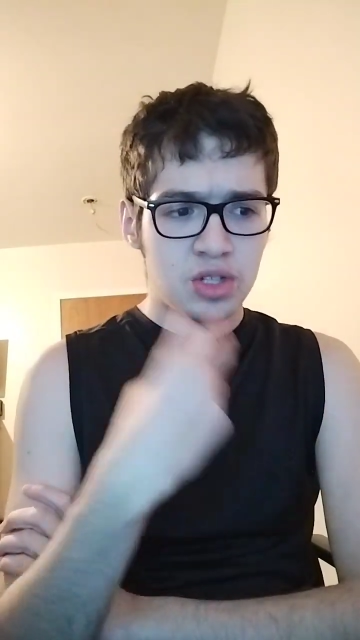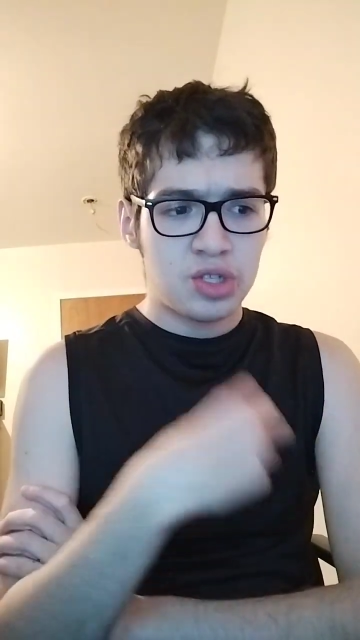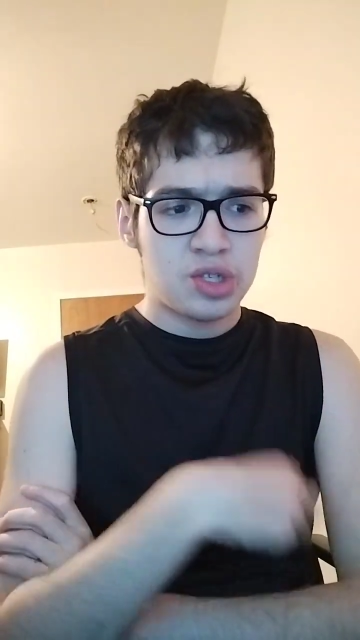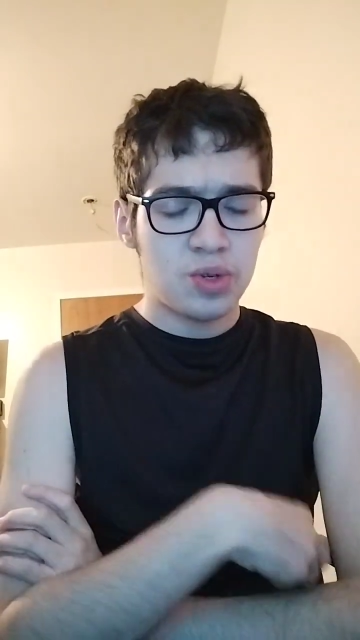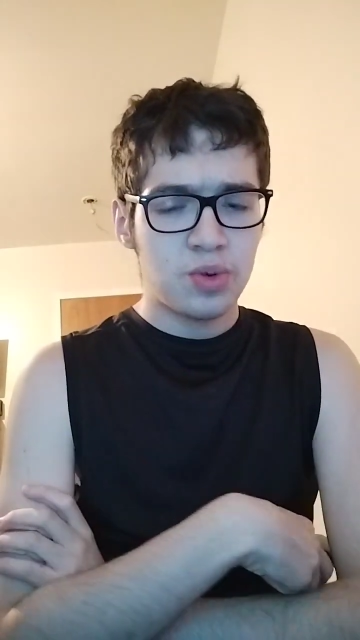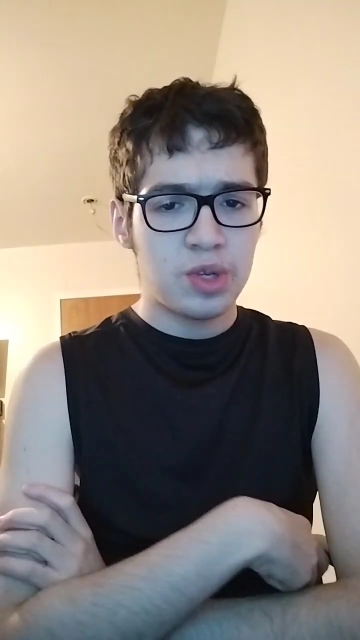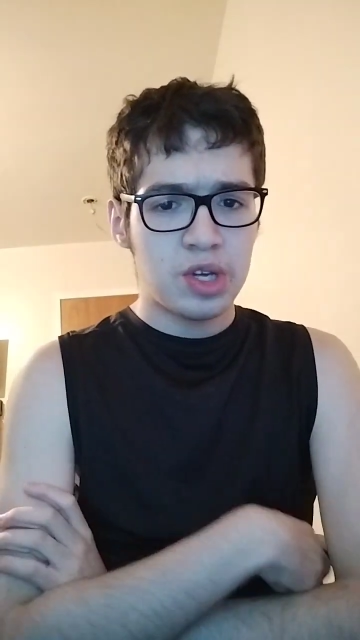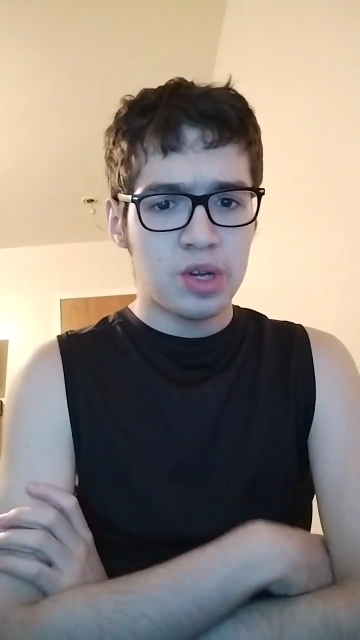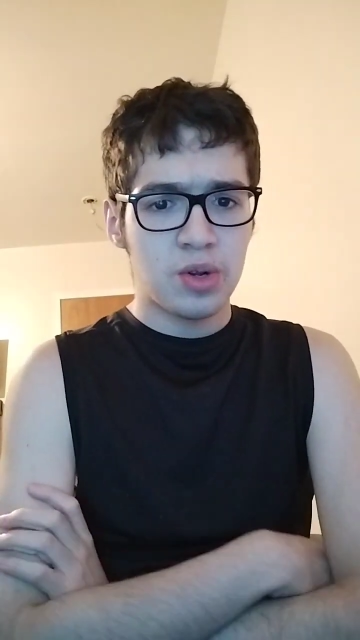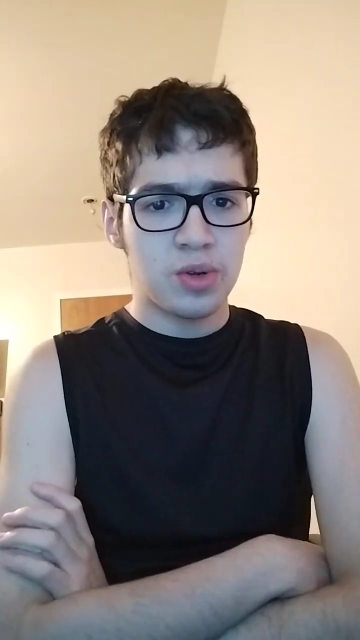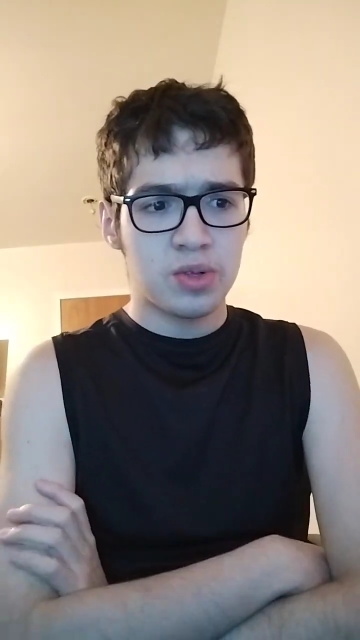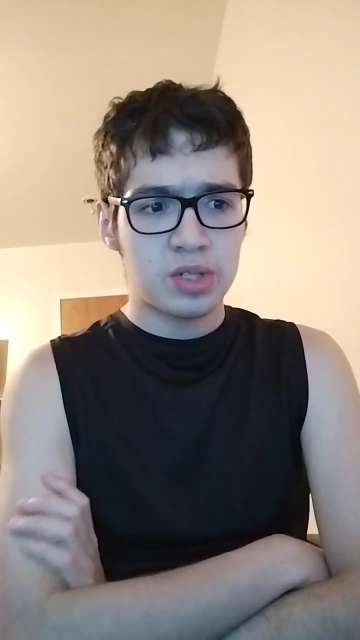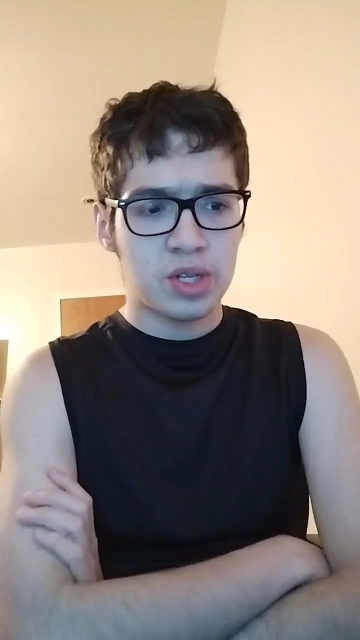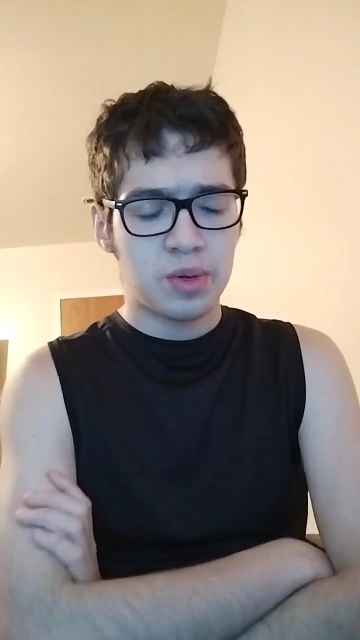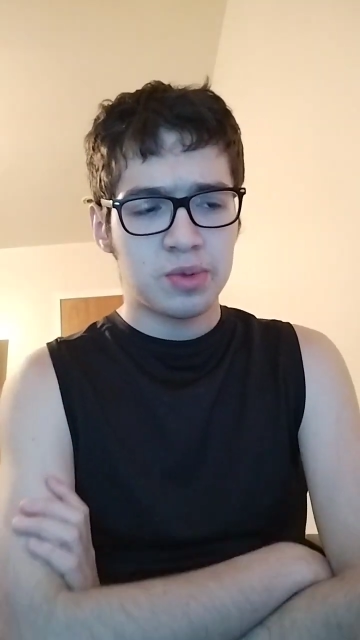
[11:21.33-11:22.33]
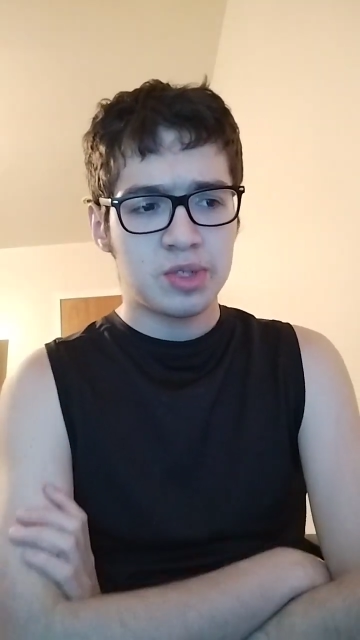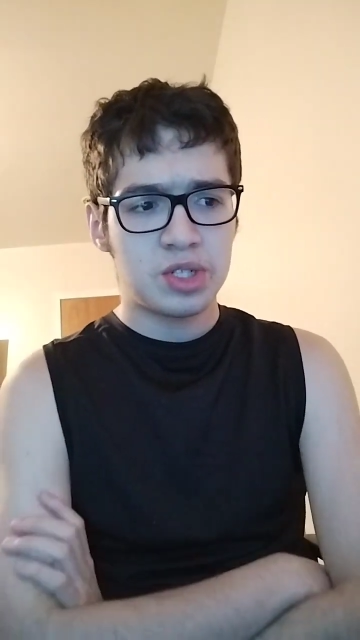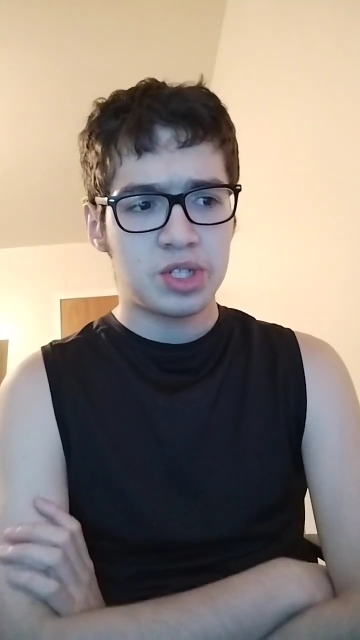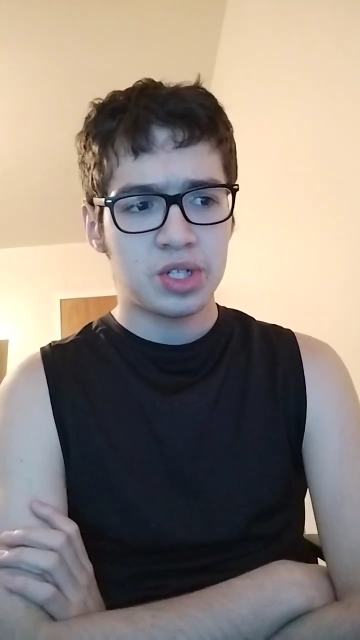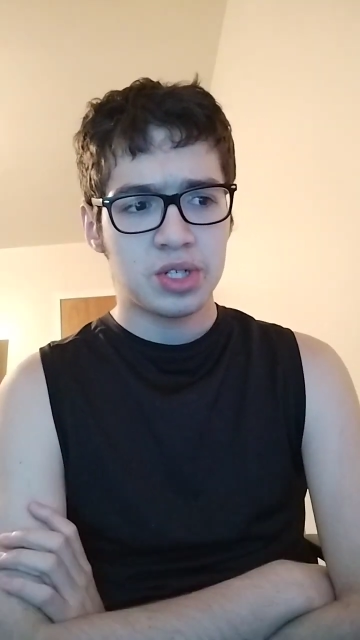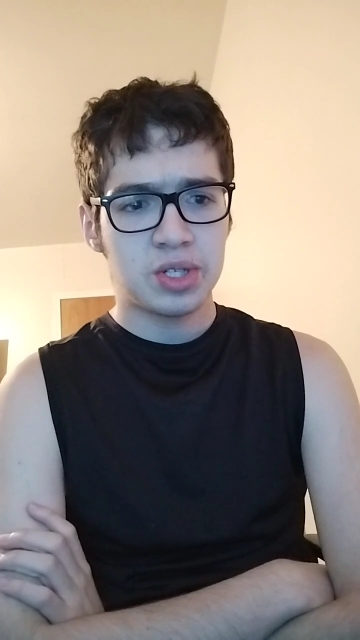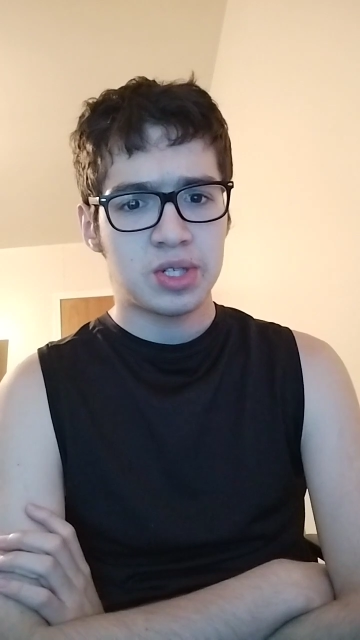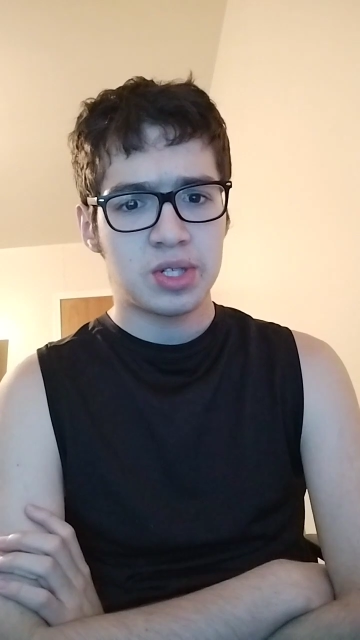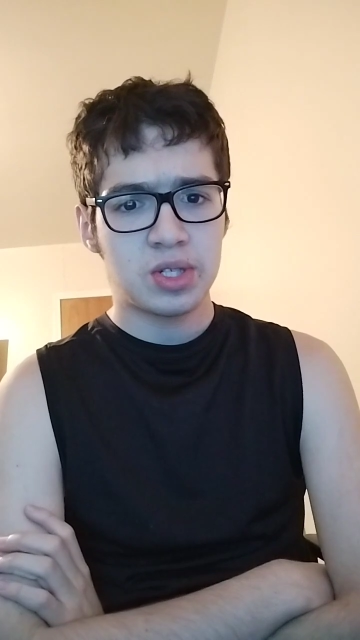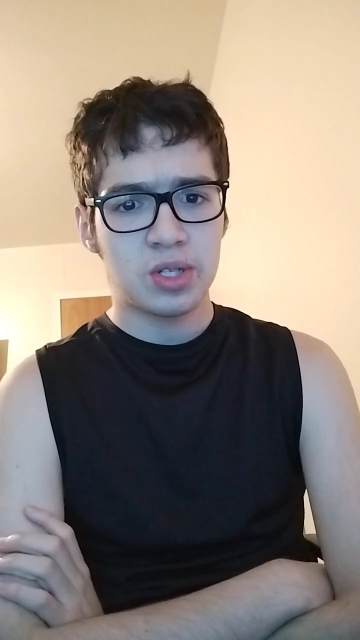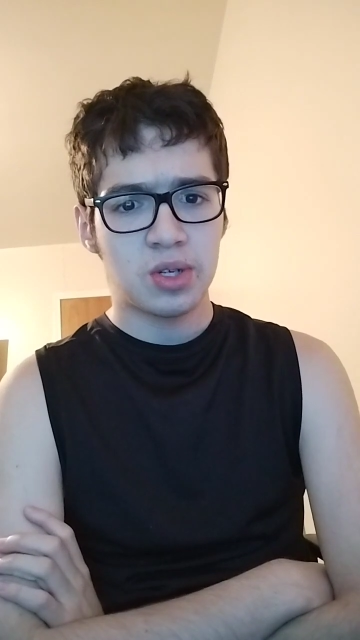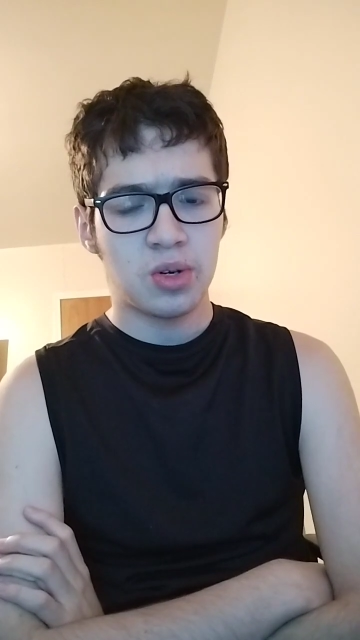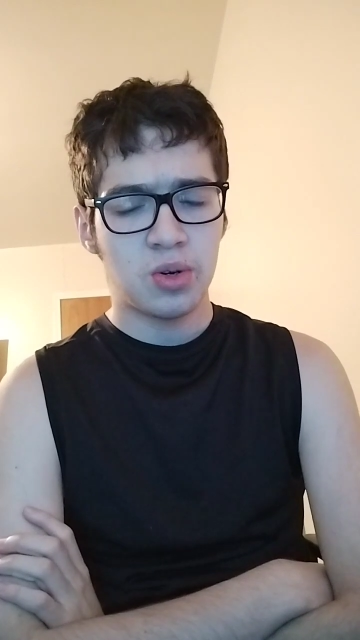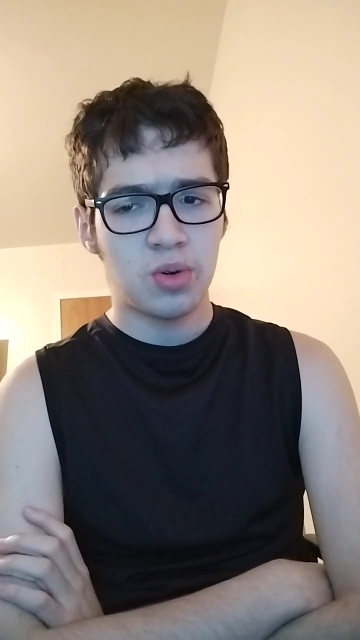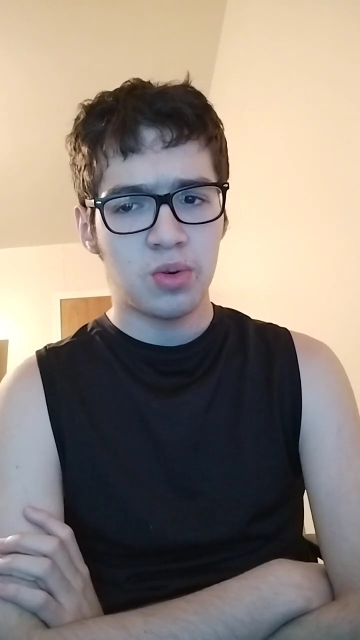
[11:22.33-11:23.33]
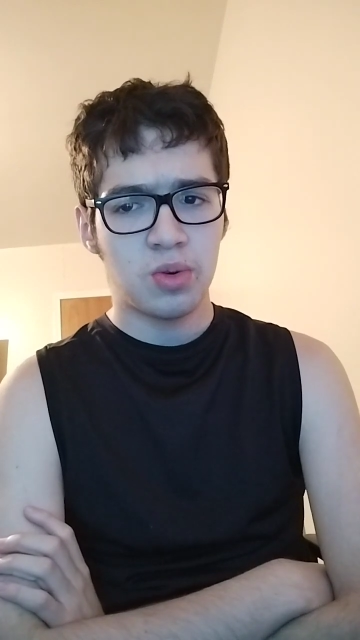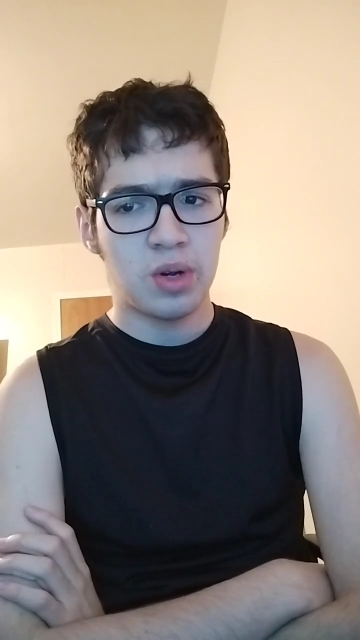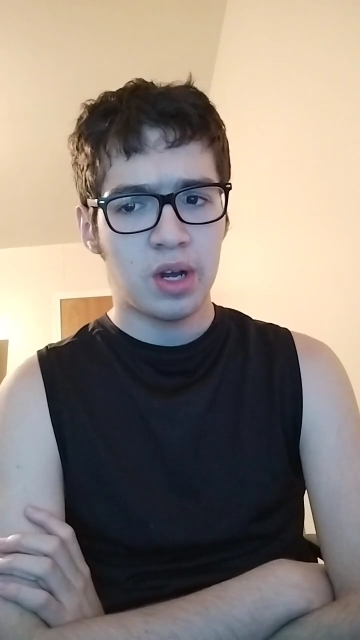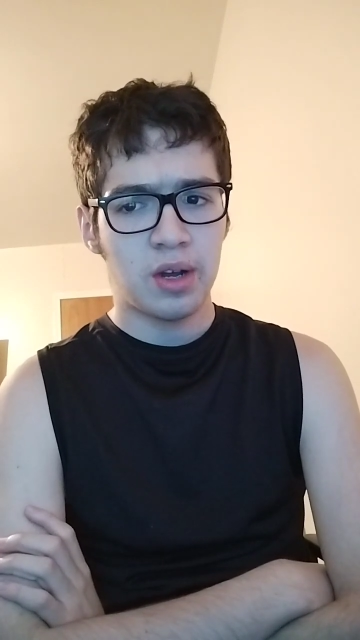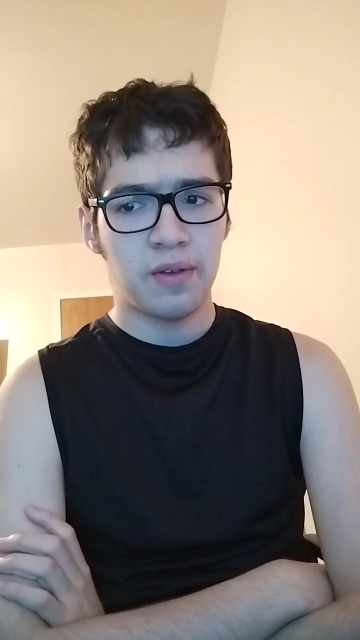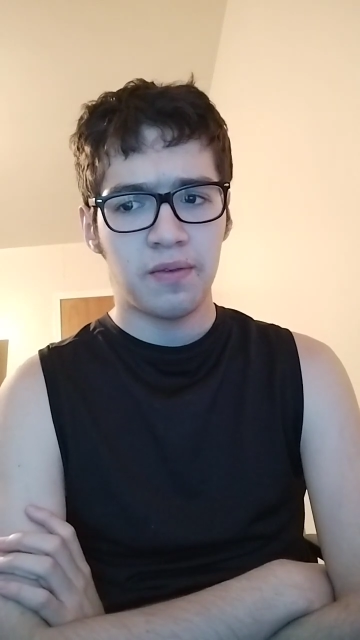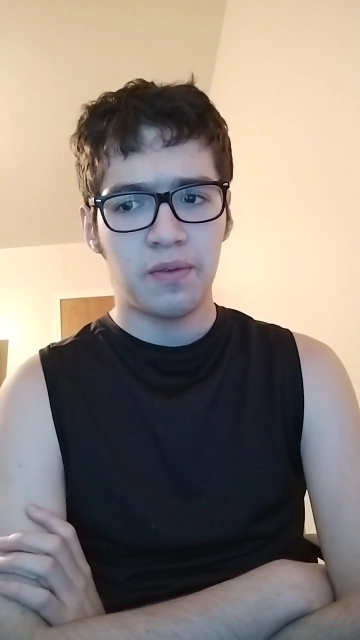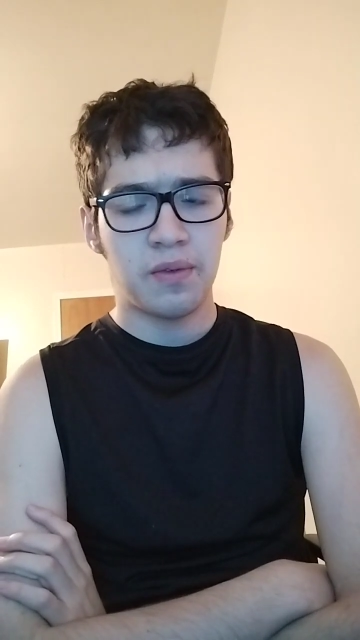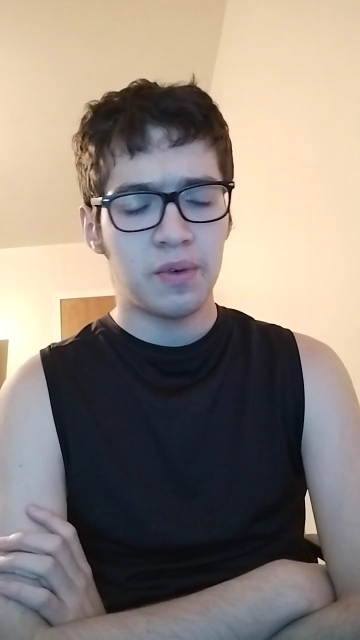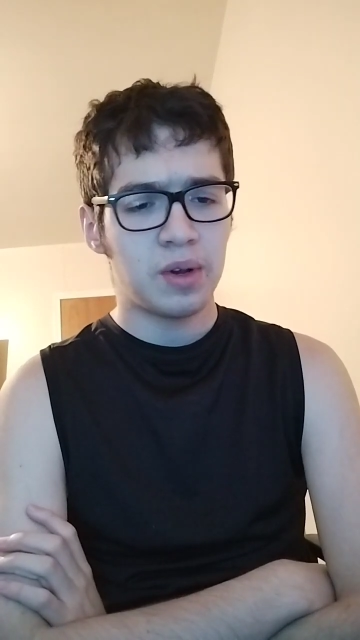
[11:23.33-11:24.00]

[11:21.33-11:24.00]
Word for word: two years, I was just so. I,